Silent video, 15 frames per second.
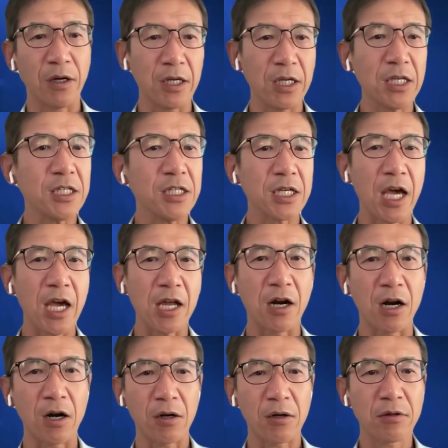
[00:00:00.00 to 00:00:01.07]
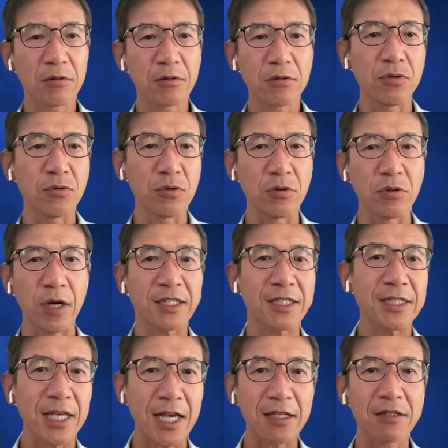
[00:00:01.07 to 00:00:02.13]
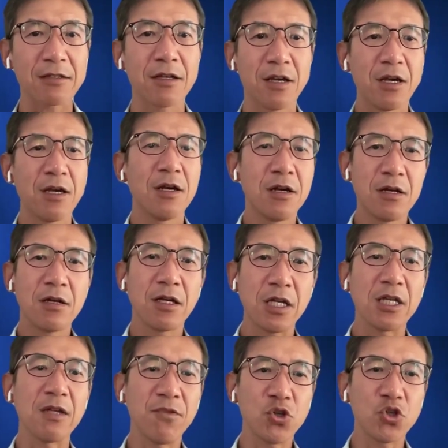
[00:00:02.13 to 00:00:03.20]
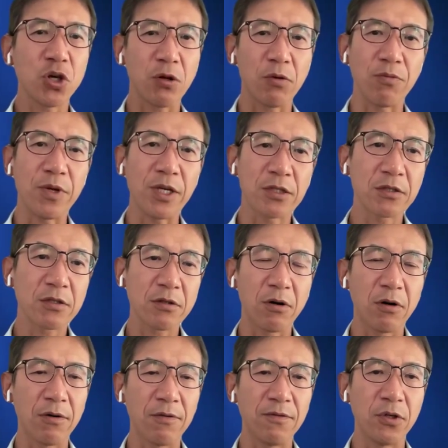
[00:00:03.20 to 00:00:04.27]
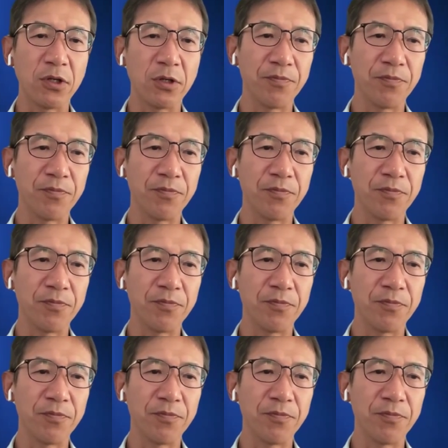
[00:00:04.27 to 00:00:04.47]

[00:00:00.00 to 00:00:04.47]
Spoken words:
indicator to assess individual risk of